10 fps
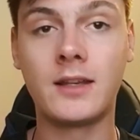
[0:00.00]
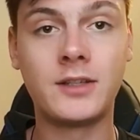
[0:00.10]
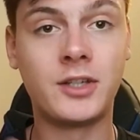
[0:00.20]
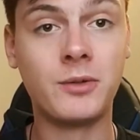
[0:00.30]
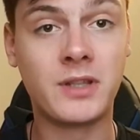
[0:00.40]

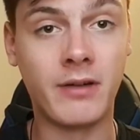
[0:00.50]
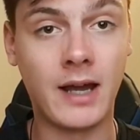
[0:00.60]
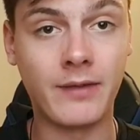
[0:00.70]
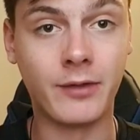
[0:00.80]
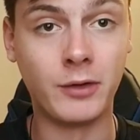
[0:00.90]
Choose the
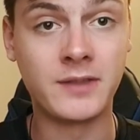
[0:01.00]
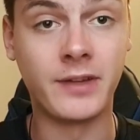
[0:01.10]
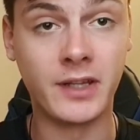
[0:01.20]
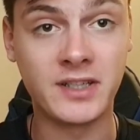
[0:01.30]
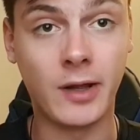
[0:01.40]
right foods for
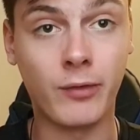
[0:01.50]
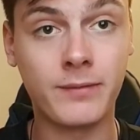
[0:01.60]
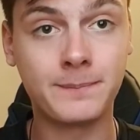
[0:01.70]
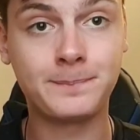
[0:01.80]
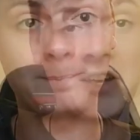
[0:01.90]
yourself.
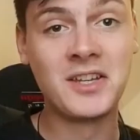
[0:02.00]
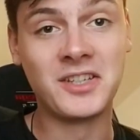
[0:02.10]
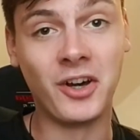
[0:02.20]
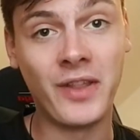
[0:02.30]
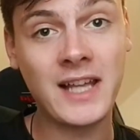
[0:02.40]

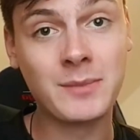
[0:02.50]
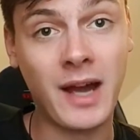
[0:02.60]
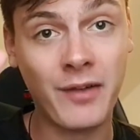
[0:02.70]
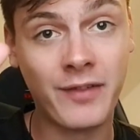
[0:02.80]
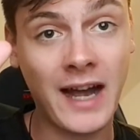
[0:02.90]
So that's
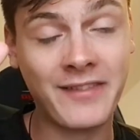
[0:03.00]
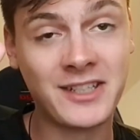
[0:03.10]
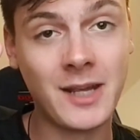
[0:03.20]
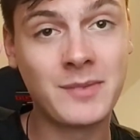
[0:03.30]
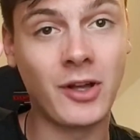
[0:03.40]
my 5
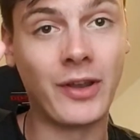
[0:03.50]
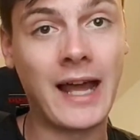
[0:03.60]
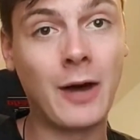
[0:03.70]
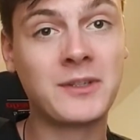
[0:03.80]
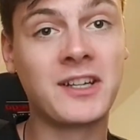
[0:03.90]
tips on
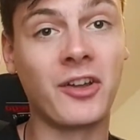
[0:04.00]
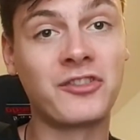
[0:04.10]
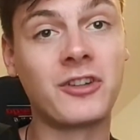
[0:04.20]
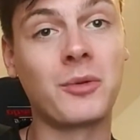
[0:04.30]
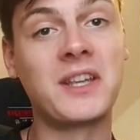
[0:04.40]
how to
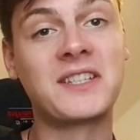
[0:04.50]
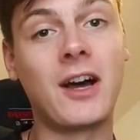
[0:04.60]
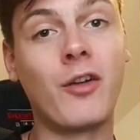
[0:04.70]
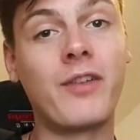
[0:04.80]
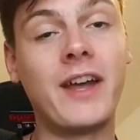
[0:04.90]
control
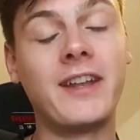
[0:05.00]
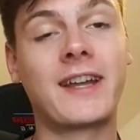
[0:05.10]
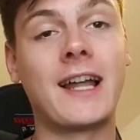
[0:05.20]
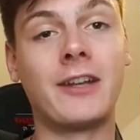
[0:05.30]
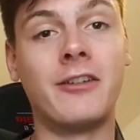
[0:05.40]
yourself in a
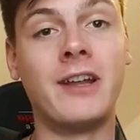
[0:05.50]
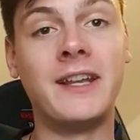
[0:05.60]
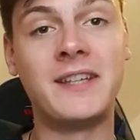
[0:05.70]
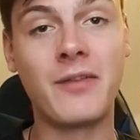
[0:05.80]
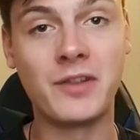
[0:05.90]
calorie
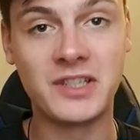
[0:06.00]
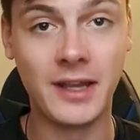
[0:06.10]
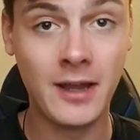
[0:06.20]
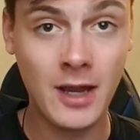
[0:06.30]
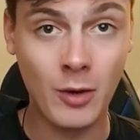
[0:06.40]

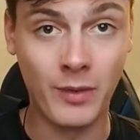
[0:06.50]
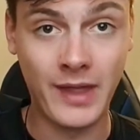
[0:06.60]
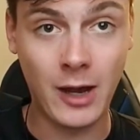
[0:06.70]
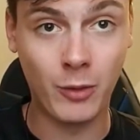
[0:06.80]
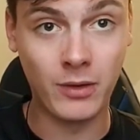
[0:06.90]
deficit
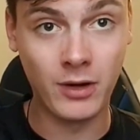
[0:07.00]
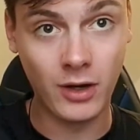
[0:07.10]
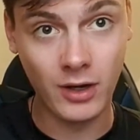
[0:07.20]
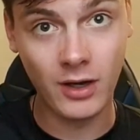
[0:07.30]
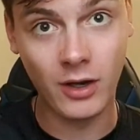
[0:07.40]
without
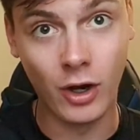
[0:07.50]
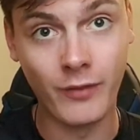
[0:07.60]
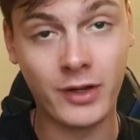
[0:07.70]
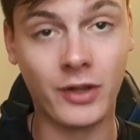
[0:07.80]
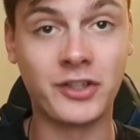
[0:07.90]

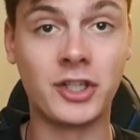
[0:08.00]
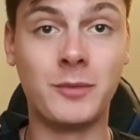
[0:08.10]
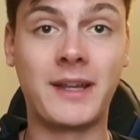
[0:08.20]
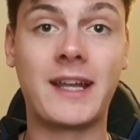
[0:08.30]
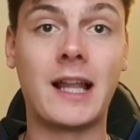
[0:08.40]

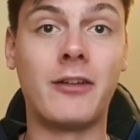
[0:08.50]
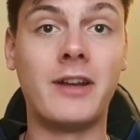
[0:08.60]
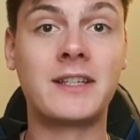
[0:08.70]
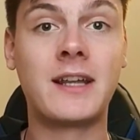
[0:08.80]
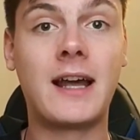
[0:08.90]
over-consuming
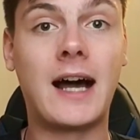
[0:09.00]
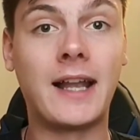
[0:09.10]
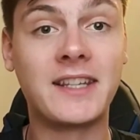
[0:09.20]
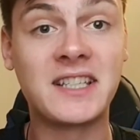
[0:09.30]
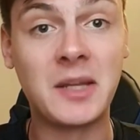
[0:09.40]
calories
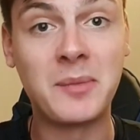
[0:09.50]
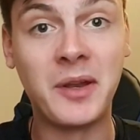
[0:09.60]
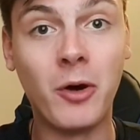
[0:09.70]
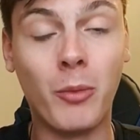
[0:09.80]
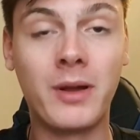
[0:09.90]
and
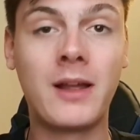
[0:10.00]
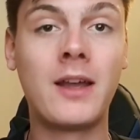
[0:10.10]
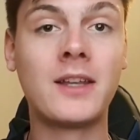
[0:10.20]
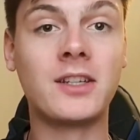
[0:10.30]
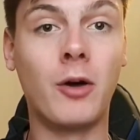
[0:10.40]
slipping up.
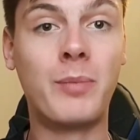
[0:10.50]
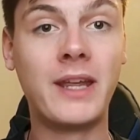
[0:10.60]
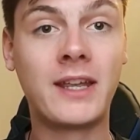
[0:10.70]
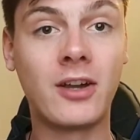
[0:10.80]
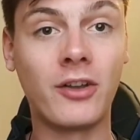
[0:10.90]
So
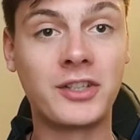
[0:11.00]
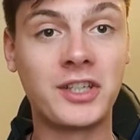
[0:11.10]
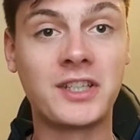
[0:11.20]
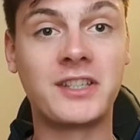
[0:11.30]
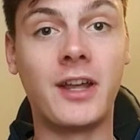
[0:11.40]
be
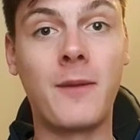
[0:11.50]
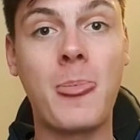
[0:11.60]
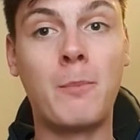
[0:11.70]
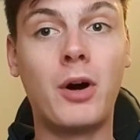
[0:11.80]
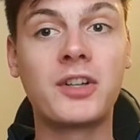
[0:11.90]
conscious that
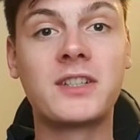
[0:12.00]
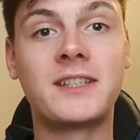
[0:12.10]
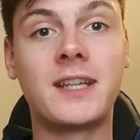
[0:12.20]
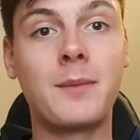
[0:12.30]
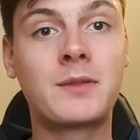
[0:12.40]
most of
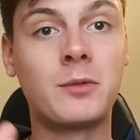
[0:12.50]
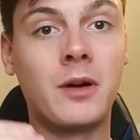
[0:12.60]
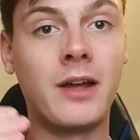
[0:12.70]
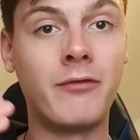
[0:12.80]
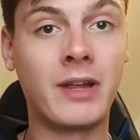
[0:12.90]
the tips
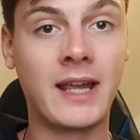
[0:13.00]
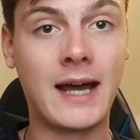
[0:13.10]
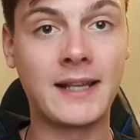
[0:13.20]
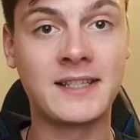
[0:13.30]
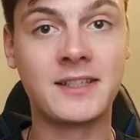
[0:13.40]
were in
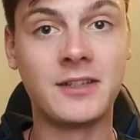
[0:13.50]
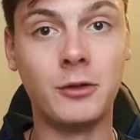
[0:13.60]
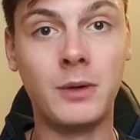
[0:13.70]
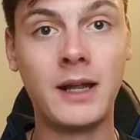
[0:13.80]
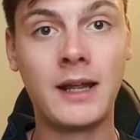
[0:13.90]
regards
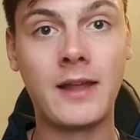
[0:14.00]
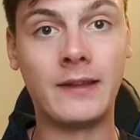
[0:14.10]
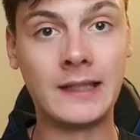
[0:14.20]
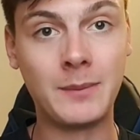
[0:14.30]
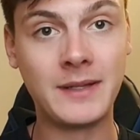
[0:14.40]
to
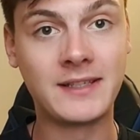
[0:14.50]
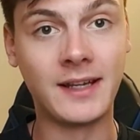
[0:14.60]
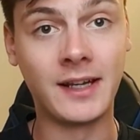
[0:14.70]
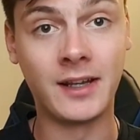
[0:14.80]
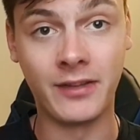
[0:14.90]

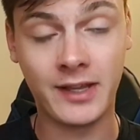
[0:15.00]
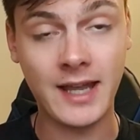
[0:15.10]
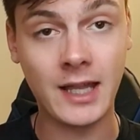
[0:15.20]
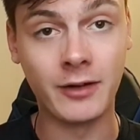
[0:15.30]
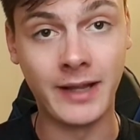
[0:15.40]
limiting the
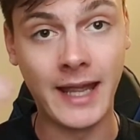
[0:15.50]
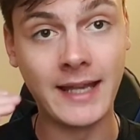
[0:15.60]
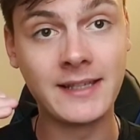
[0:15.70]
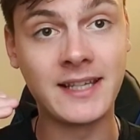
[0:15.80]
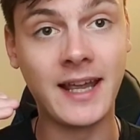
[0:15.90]
calorie
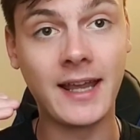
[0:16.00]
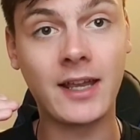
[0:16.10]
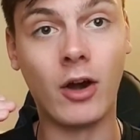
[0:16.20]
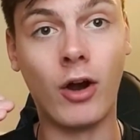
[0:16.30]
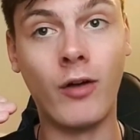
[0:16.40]

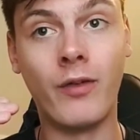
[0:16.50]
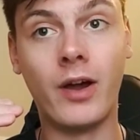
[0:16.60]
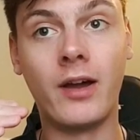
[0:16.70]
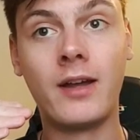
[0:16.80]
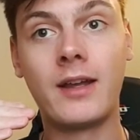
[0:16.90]
intake
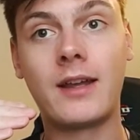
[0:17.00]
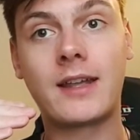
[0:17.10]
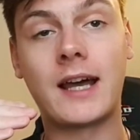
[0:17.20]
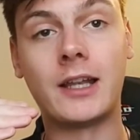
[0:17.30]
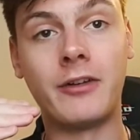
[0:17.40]
over
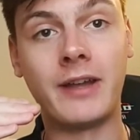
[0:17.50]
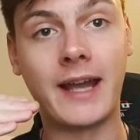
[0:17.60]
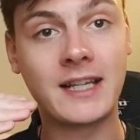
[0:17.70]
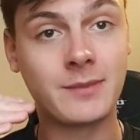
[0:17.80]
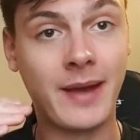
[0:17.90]
calorie
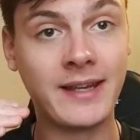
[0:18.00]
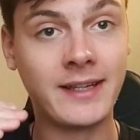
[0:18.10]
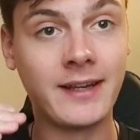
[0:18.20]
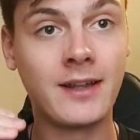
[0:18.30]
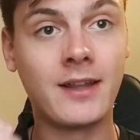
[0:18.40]

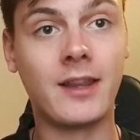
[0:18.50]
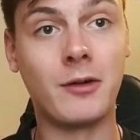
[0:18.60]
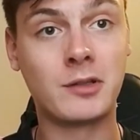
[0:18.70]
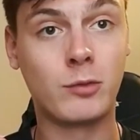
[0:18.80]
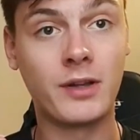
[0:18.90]
expending. There
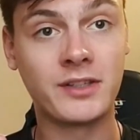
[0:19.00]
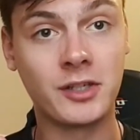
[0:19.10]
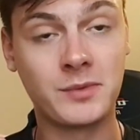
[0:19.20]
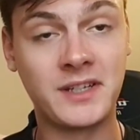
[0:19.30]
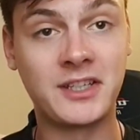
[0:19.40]
was one
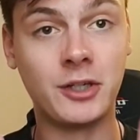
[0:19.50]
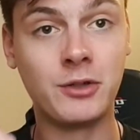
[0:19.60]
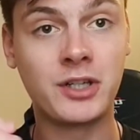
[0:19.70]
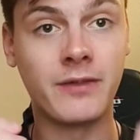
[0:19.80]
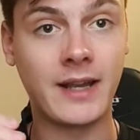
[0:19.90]

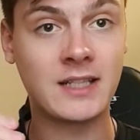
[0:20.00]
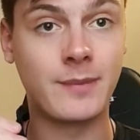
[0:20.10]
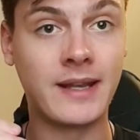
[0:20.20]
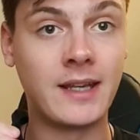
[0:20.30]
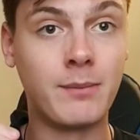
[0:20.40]
substitution of
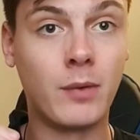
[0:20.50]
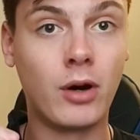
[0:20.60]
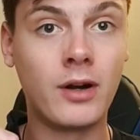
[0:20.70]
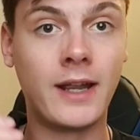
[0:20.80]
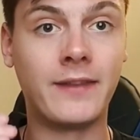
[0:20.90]
expending
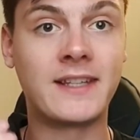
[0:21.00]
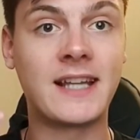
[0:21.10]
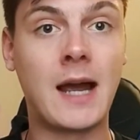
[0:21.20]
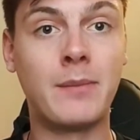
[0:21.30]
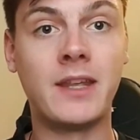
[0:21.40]
more in the
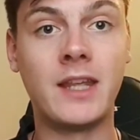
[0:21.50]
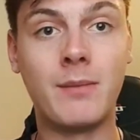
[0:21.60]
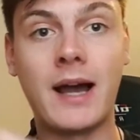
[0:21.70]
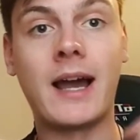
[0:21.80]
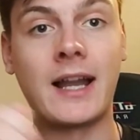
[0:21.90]
time that you
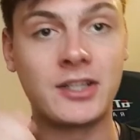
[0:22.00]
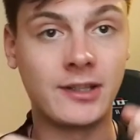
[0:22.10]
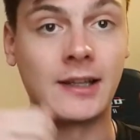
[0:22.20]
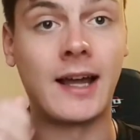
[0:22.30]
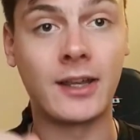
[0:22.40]
might
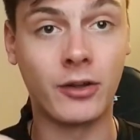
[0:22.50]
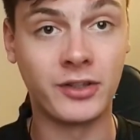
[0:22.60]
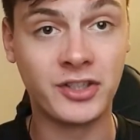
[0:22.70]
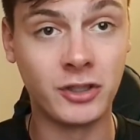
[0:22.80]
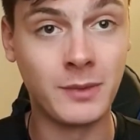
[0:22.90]
actually like
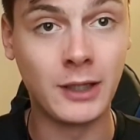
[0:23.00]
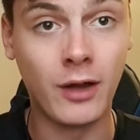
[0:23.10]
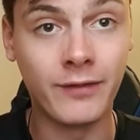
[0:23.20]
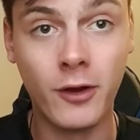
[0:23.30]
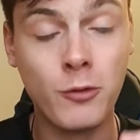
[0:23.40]
consume a lot
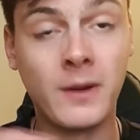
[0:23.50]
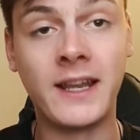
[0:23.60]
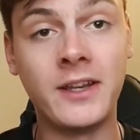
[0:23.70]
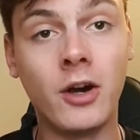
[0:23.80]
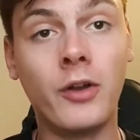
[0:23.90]
of food when
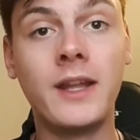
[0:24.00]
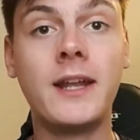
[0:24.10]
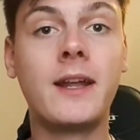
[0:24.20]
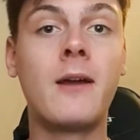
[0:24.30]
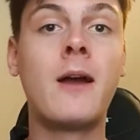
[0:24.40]
you don't
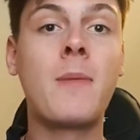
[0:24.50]
need it.